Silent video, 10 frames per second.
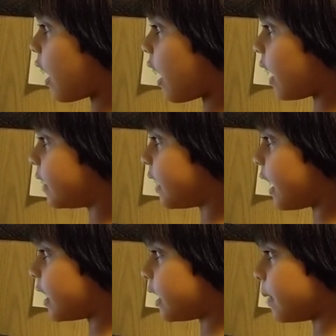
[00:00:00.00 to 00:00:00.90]
And
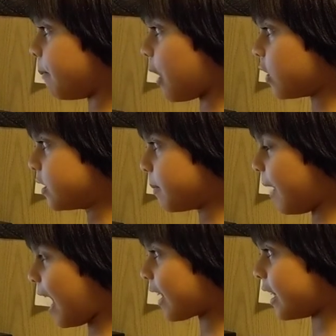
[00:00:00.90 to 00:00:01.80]
then it bounced
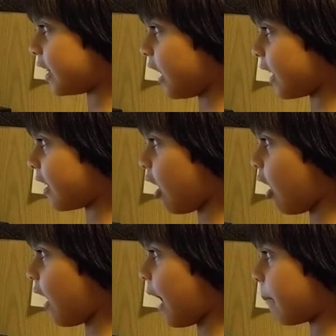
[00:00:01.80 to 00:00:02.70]
back and I
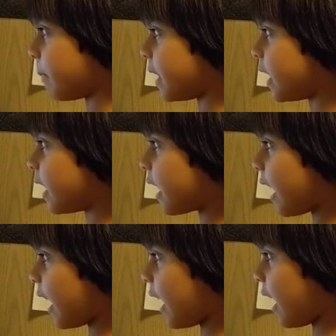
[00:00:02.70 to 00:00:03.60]
got happy.
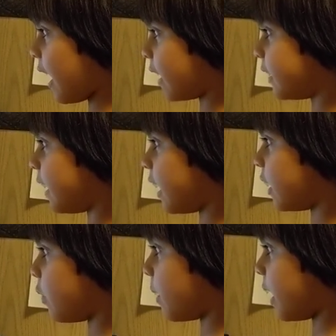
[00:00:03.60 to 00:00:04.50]
And then
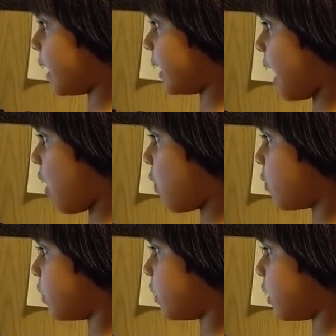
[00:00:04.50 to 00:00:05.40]
it went
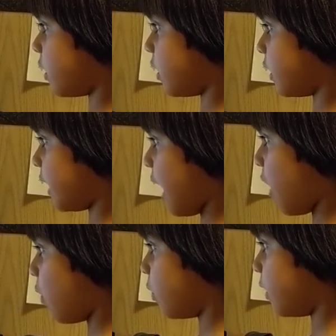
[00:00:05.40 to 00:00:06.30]
down,
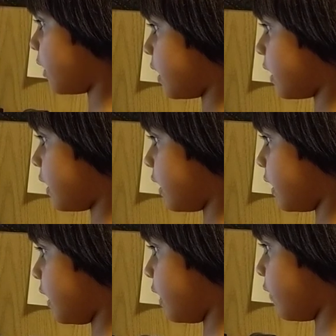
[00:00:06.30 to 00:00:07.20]
down,
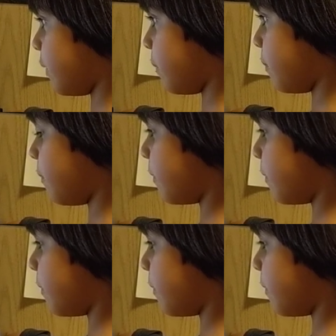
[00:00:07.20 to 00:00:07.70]
even.